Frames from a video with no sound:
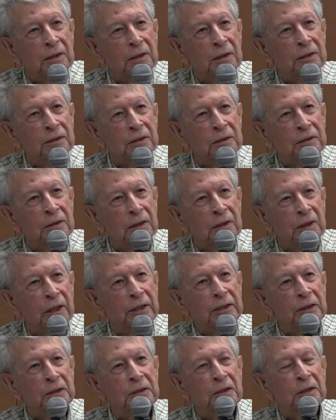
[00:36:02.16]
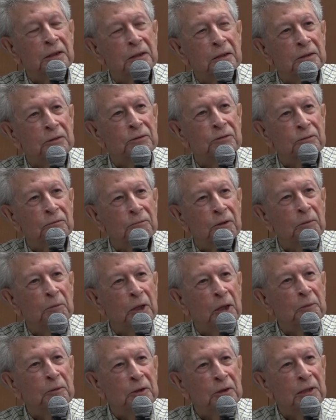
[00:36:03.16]
in later years,
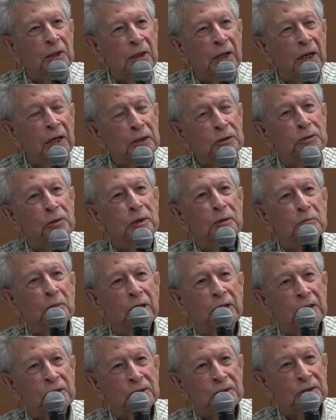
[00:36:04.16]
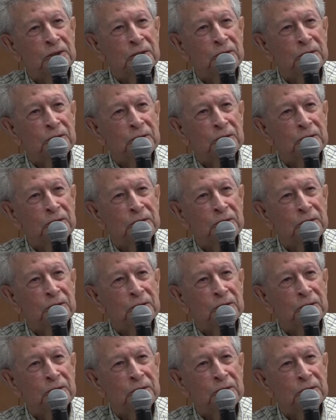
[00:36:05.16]
remember the Ashland bus,